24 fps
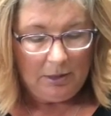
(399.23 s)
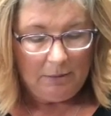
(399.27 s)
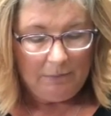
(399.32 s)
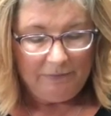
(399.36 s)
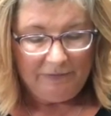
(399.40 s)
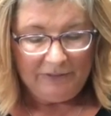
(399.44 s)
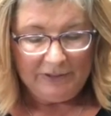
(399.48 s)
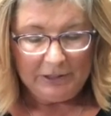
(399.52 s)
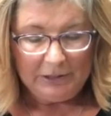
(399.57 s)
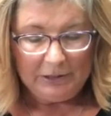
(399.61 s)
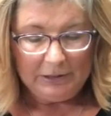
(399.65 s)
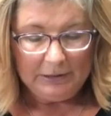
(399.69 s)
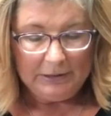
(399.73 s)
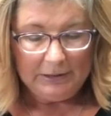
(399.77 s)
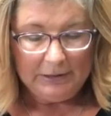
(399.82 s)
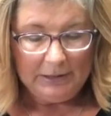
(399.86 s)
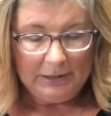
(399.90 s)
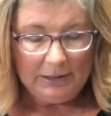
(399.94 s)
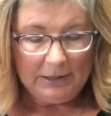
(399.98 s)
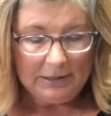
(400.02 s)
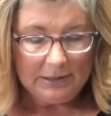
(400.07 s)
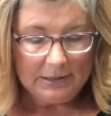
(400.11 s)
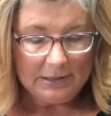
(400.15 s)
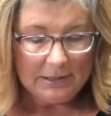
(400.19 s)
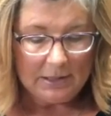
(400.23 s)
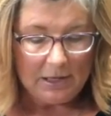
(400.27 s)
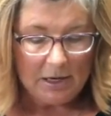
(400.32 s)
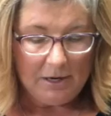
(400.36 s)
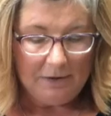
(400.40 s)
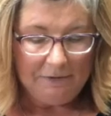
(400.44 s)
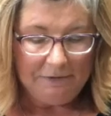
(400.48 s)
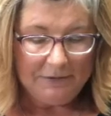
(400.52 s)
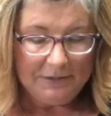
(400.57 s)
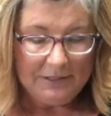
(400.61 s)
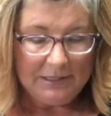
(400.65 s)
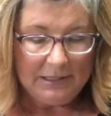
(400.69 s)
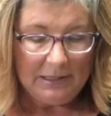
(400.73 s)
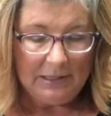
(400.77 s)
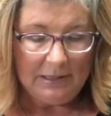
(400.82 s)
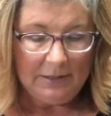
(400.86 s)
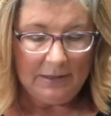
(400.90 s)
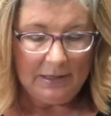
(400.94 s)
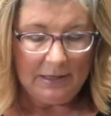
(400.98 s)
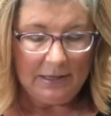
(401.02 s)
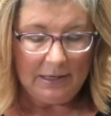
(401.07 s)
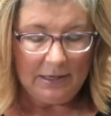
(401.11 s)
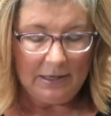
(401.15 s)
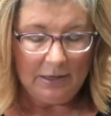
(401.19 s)
filled and stuffed, and
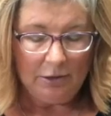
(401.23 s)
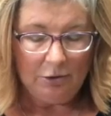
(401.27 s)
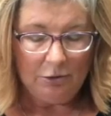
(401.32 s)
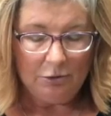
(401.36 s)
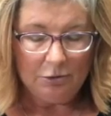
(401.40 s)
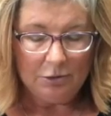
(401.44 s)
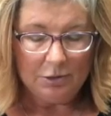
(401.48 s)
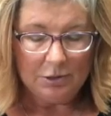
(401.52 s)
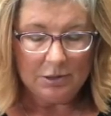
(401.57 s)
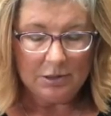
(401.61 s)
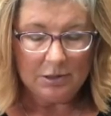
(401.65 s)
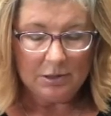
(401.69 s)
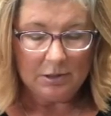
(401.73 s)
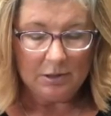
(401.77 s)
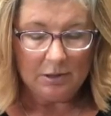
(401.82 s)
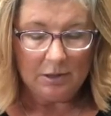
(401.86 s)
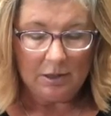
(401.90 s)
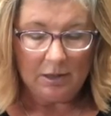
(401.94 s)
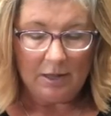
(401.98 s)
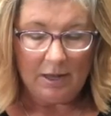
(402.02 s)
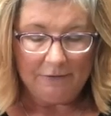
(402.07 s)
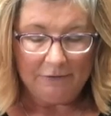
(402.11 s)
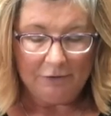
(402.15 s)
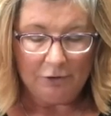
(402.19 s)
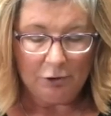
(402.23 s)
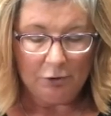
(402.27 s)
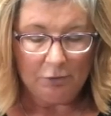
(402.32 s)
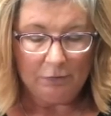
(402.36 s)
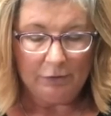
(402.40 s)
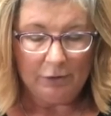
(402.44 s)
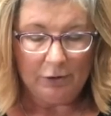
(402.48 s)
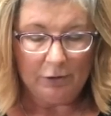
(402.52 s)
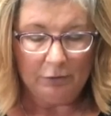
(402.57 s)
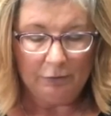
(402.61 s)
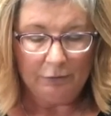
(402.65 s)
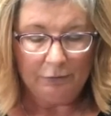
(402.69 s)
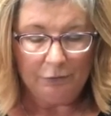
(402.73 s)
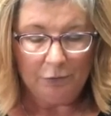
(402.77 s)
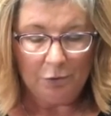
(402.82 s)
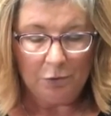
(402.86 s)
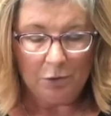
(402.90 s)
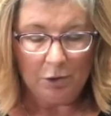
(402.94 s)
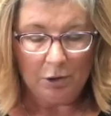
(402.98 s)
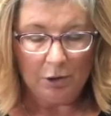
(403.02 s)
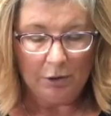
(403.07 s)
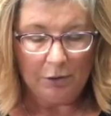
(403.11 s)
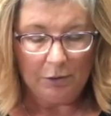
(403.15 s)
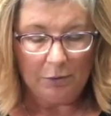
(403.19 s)
then I used the leftover
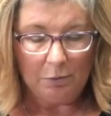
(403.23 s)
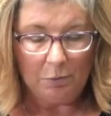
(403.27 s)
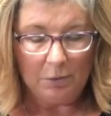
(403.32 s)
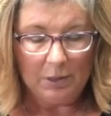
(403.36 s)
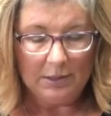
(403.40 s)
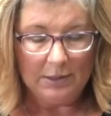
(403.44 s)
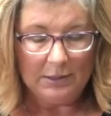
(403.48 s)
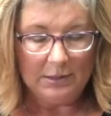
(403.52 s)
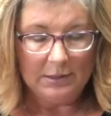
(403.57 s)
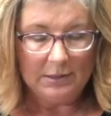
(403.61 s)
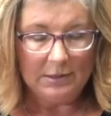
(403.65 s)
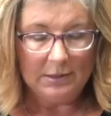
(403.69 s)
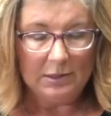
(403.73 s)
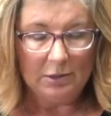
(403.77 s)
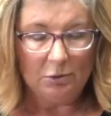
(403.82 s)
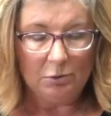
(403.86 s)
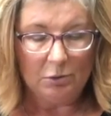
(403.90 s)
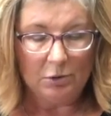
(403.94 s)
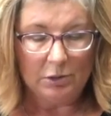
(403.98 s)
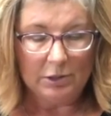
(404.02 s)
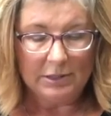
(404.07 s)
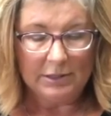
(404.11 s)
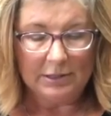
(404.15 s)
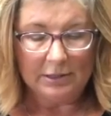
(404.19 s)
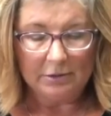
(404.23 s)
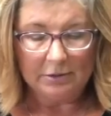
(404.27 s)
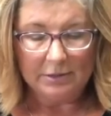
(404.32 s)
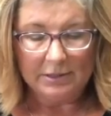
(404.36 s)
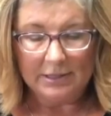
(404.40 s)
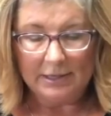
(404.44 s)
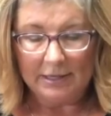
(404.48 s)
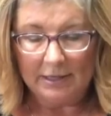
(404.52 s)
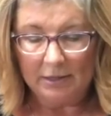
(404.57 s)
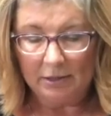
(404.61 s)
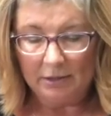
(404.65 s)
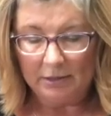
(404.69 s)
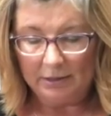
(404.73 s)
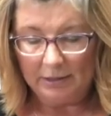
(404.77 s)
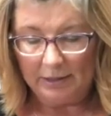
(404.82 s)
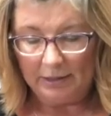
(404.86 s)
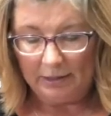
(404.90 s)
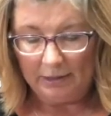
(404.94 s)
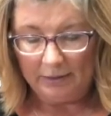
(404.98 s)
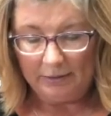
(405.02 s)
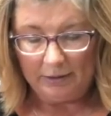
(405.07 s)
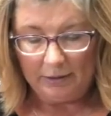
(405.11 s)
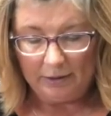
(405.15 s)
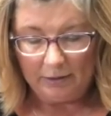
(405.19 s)
for the orange sickles that I could get
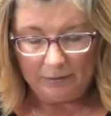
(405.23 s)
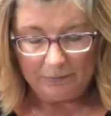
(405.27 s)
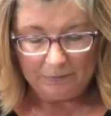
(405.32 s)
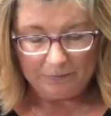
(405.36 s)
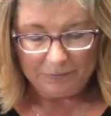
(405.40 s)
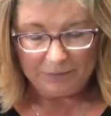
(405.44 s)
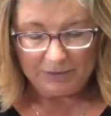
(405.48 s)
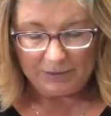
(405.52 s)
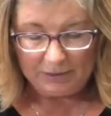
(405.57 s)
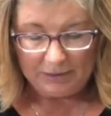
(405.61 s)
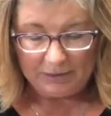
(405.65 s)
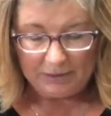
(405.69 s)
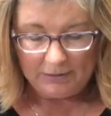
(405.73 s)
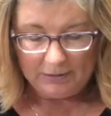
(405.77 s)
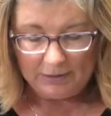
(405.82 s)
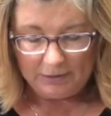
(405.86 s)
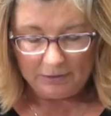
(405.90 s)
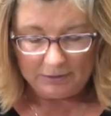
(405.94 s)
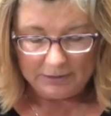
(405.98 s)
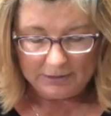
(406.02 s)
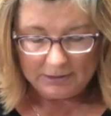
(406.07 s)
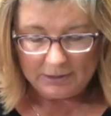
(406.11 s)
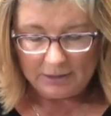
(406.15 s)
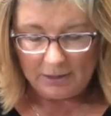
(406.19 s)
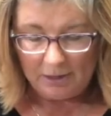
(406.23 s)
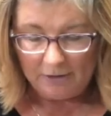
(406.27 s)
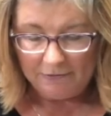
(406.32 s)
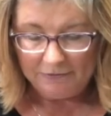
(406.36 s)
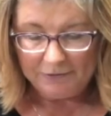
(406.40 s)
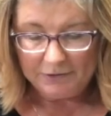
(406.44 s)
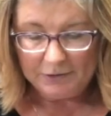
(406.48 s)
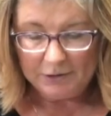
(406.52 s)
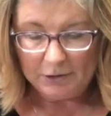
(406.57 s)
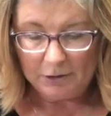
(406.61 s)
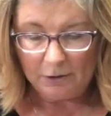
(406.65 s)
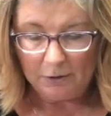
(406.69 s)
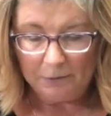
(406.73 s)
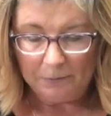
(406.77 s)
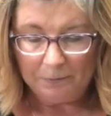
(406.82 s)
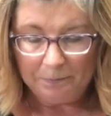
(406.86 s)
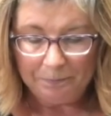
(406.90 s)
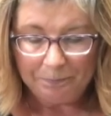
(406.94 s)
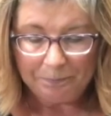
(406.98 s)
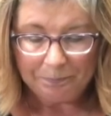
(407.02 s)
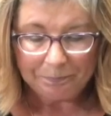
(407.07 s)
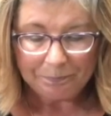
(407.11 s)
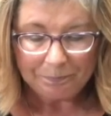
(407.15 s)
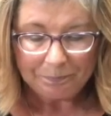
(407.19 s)
in there and stuff. So
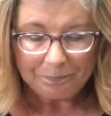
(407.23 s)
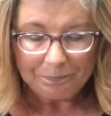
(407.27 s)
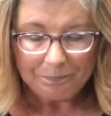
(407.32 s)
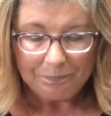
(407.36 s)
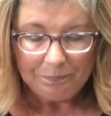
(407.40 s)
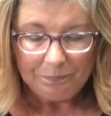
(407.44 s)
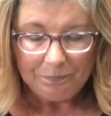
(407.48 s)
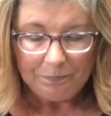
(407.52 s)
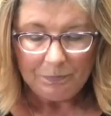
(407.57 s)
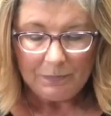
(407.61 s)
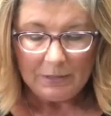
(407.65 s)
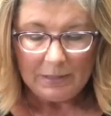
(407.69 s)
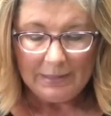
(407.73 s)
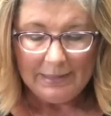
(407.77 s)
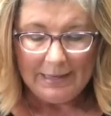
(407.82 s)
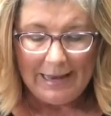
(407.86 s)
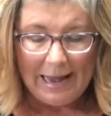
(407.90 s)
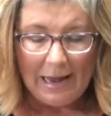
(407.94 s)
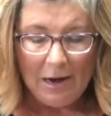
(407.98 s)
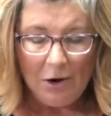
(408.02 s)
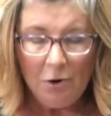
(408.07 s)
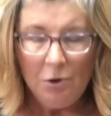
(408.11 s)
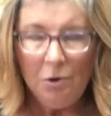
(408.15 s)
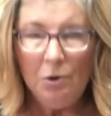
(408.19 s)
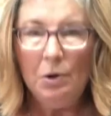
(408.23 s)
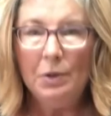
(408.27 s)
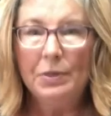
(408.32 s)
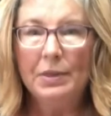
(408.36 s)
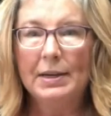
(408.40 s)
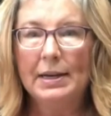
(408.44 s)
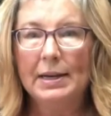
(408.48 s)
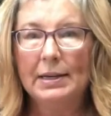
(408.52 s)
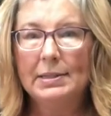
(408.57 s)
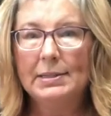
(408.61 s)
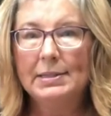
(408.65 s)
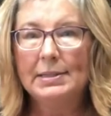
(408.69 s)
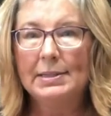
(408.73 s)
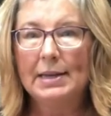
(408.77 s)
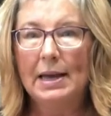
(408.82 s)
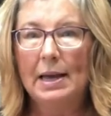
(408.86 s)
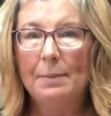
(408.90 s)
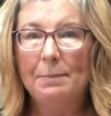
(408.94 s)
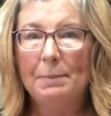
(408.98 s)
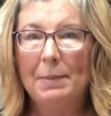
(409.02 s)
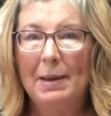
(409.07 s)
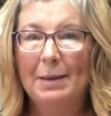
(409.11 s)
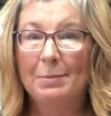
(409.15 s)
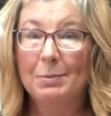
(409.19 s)
now the next
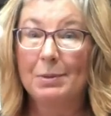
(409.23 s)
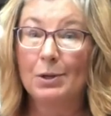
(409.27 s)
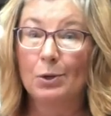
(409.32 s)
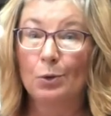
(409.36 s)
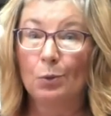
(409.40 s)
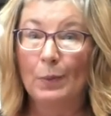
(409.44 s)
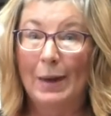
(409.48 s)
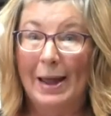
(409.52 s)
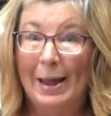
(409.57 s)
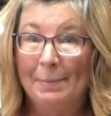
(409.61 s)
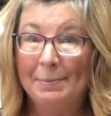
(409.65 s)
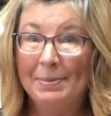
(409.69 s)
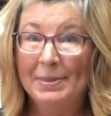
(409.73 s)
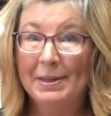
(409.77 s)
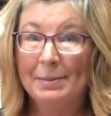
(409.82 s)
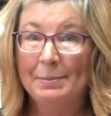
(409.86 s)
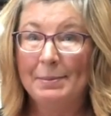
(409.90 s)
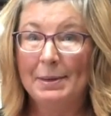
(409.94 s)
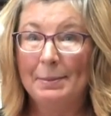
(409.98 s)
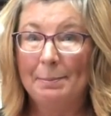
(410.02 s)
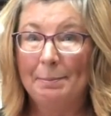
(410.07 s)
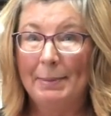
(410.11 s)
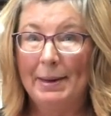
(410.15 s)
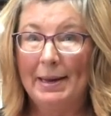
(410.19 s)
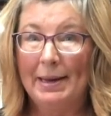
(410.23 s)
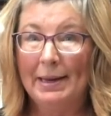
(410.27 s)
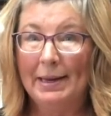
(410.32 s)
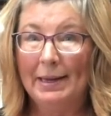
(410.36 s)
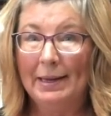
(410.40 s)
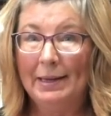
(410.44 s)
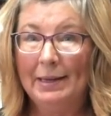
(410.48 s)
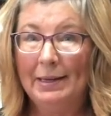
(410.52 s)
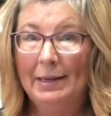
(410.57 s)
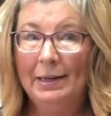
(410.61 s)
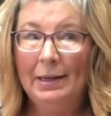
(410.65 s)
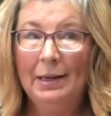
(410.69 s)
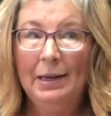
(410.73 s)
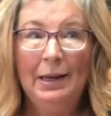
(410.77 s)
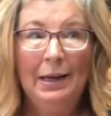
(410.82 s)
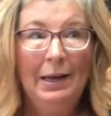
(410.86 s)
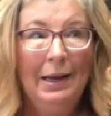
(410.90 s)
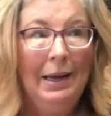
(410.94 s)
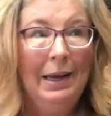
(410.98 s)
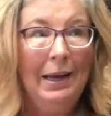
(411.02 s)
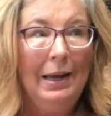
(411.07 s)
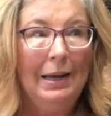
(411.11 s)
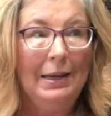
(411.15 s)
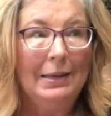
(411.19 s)
step, I'm gonna wrap them in bacon
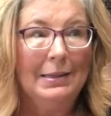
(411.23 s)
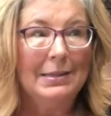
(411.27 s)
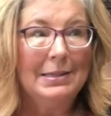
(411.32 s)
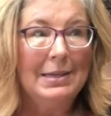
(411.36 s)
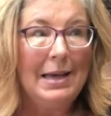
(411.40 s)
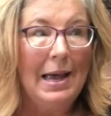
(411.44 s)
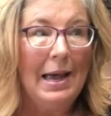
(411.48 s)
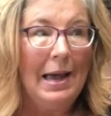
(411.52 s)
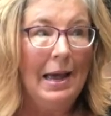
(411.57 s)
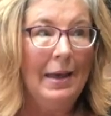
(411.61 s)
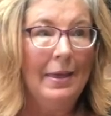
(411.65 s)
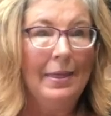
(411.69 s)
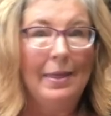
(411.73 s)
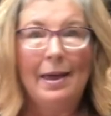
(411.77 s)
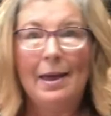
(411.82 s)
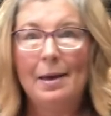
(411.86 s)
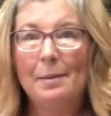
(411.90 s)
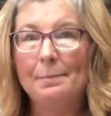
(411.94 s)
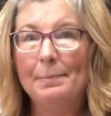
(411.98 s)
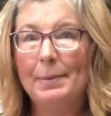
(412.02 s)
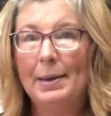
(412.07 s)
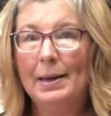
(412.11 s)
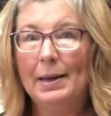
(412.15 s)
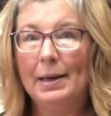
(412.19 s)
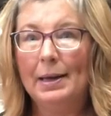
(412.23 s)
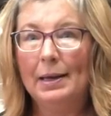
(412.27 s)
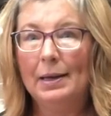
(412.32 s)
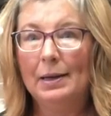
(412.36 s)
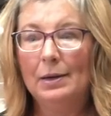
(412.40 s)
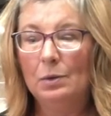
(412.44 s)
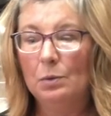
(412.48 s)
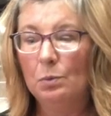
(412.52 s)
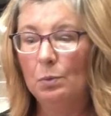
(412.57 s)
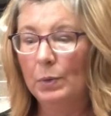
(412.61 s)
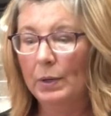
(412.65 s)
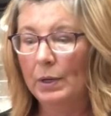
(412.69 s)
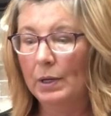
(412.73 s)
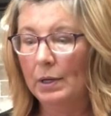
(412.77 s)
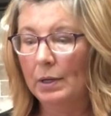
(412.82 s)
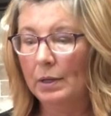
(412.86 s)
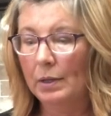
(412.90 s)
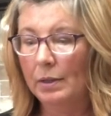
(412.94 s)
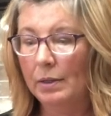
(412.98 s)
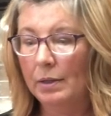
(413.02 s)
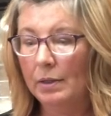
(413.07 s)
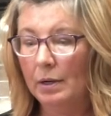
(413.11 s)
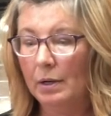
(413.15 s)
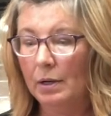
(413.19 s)
and tie that bacon
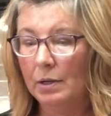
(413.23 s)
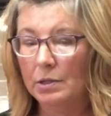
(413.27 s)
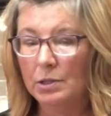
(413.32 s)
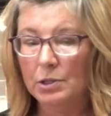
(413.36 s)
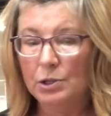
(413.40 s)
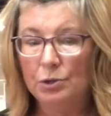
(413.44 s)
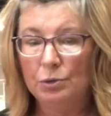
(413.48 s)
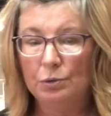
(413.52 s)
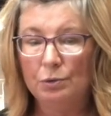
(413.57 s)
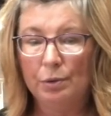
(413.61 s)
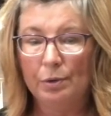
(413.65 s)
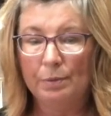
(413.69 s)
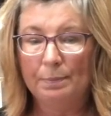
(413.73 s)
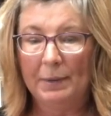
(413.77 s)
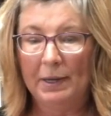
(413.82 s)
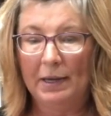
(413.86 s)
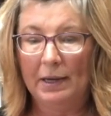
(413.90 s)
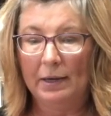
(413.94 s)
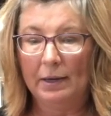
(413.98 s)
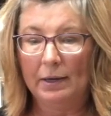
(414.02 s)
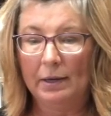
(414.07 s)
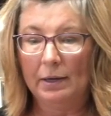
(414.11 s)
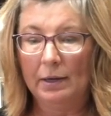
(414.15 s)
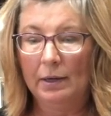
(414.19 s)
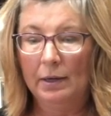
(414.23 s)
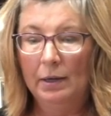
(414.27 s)
with a toothpick.